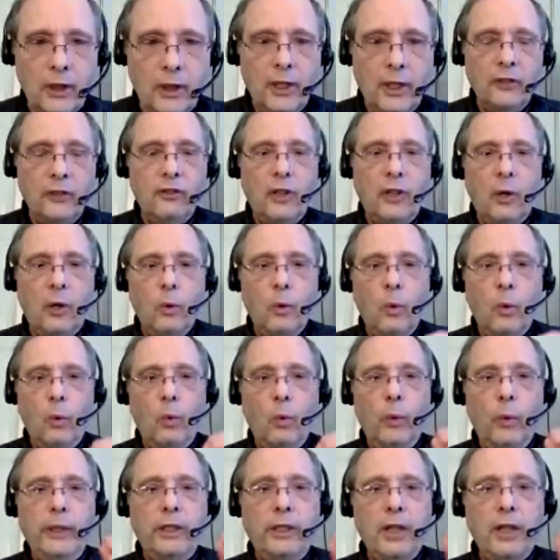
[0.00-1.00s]
So
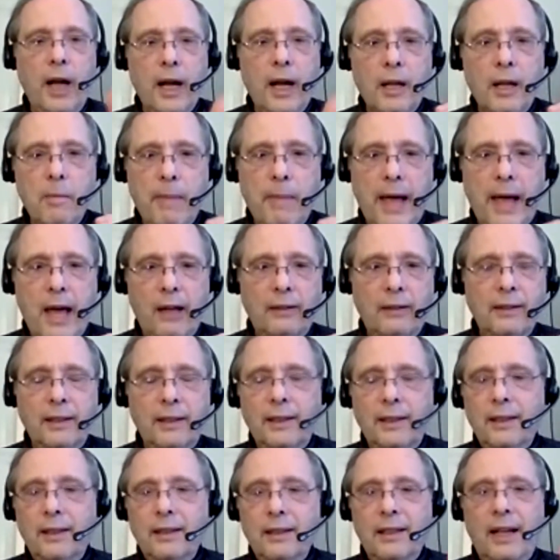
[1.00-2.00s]
we talk about
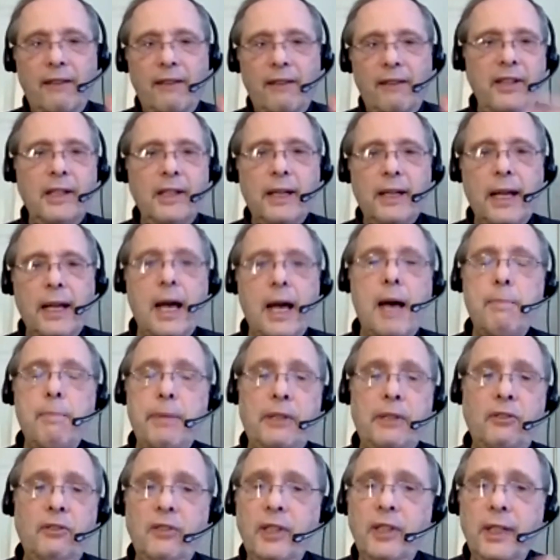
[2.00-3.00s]
La Via
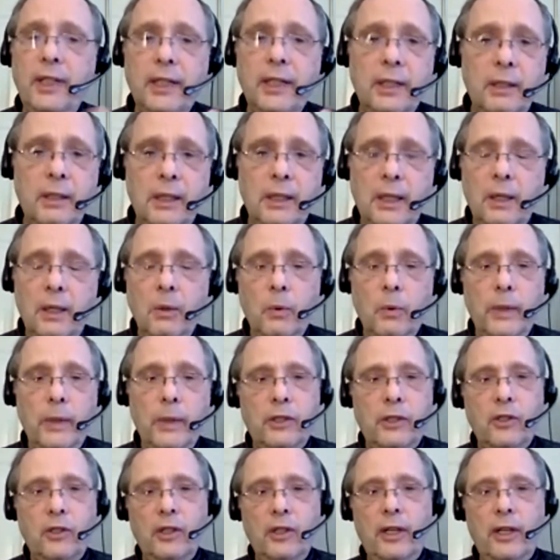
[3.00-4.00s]
Campesina,
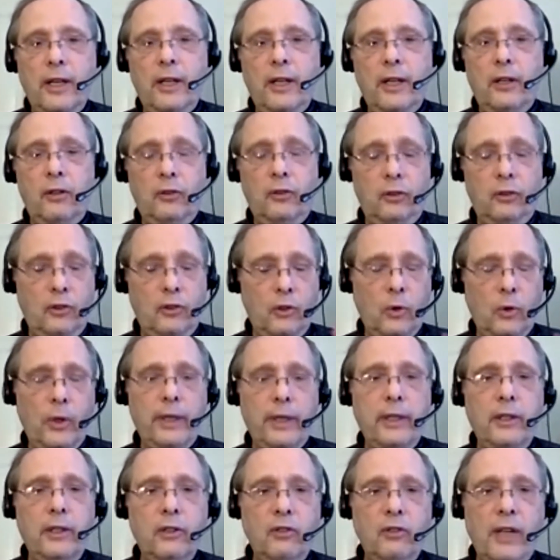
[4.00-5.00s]
which is an
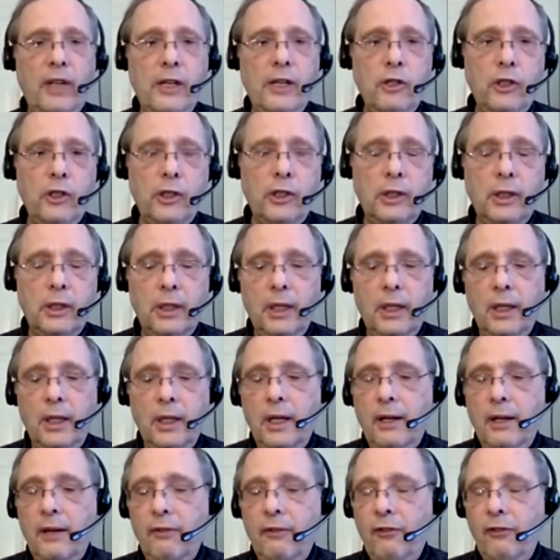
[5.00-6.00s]
organization
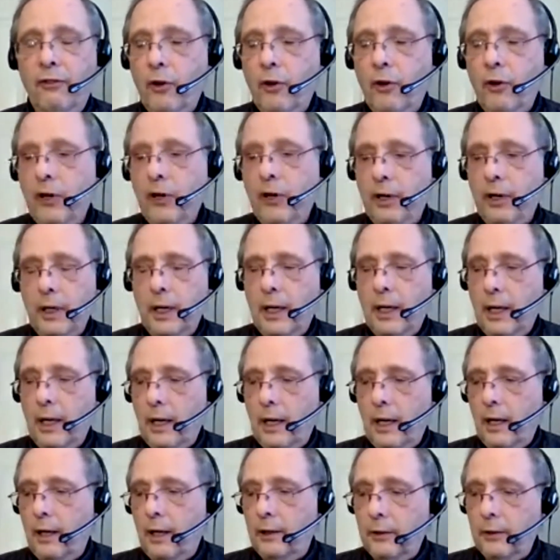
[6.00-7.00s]
for
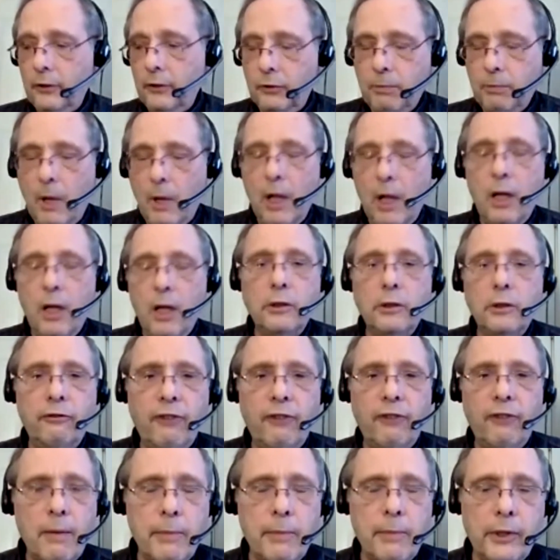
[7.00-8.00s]
uh, smallholder
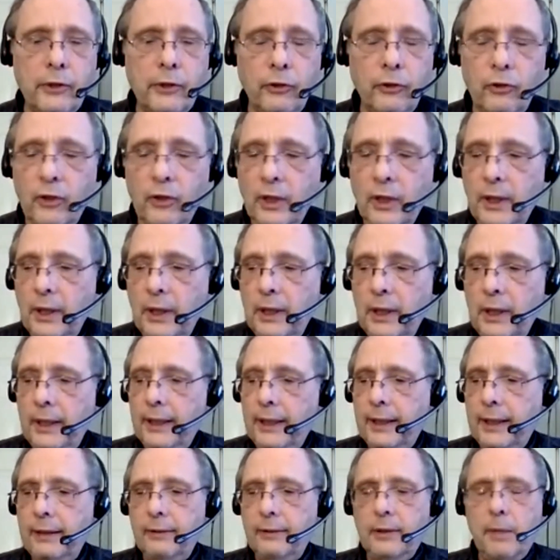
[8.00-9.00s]
farmers
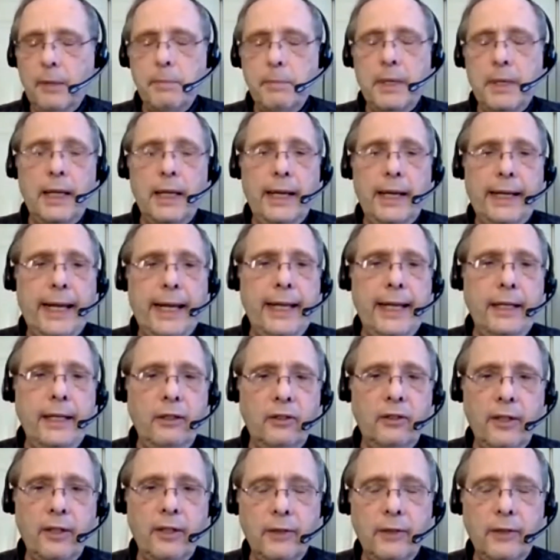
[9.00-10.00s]
in something like
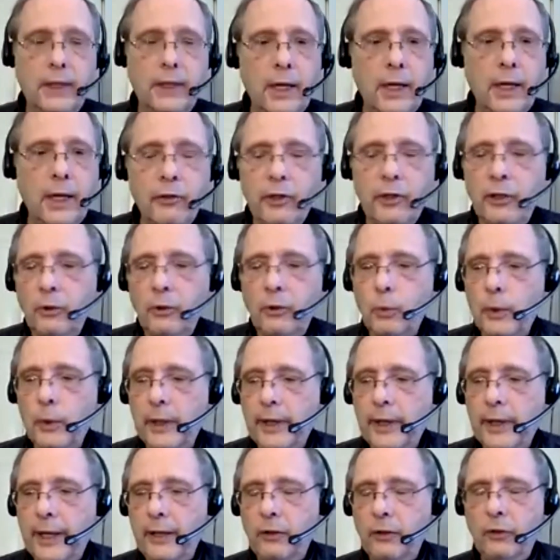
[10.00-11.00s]
eighty-seven countries, where
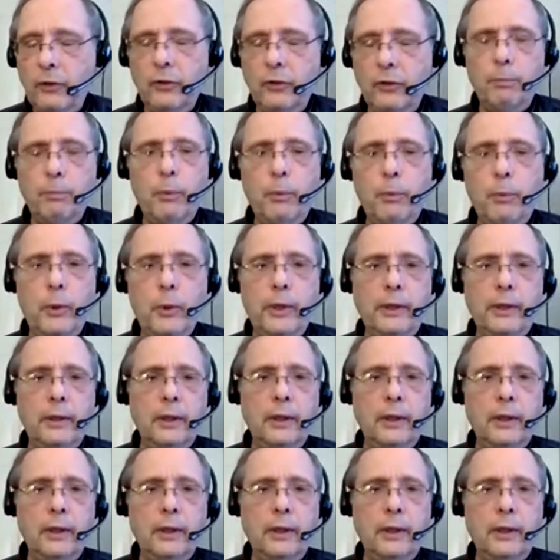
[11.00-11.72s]
they support